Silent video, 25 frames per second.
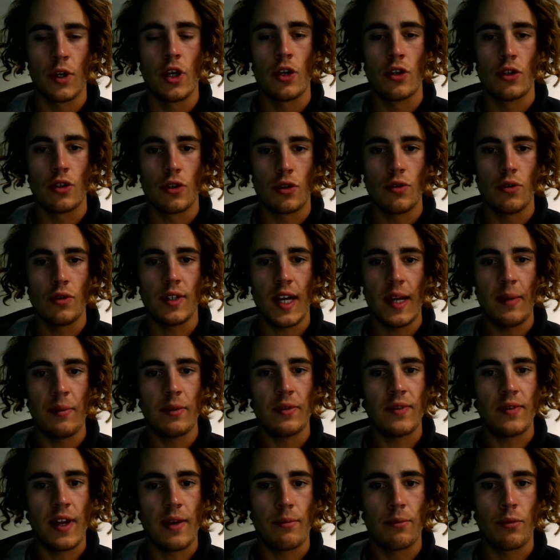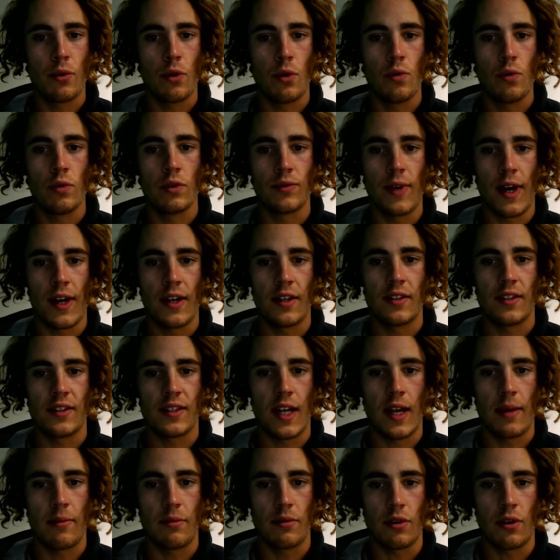2 games of endball were ran at the
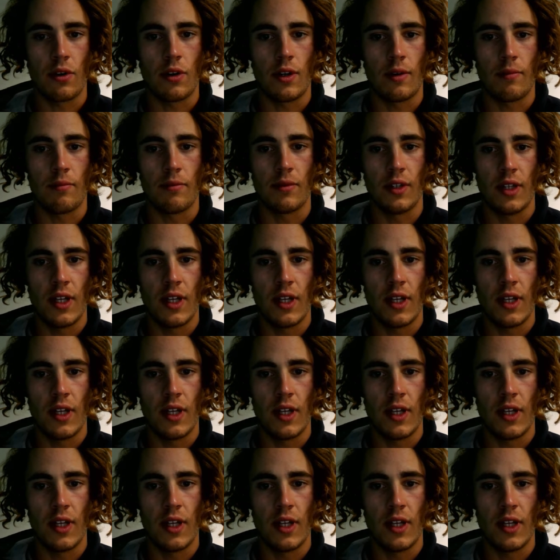same time.